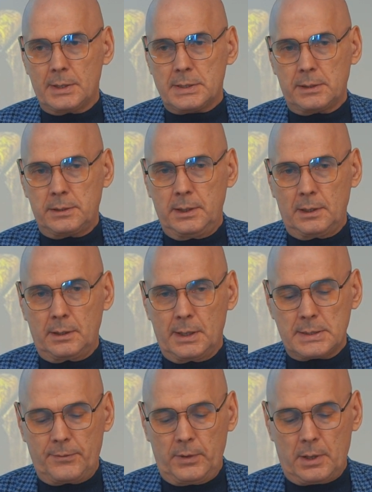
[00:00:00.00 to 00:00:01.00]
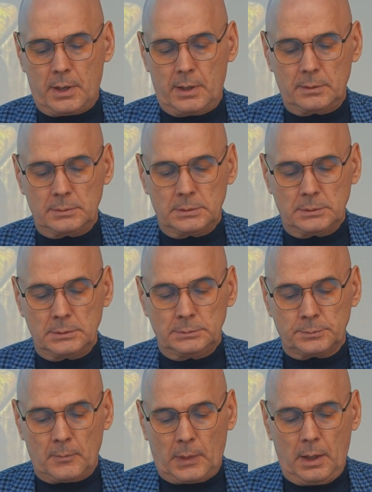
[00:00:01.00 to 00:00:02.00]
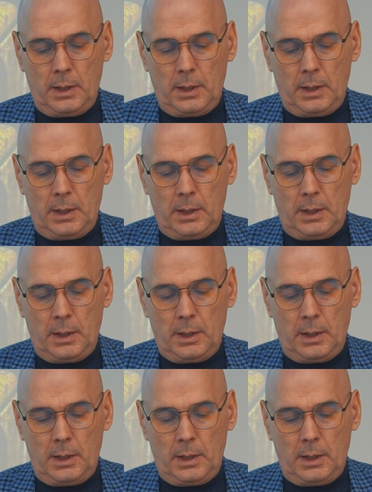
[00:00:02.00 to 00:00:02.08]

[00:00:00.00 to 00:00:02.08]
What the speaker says: years, or the technosphere.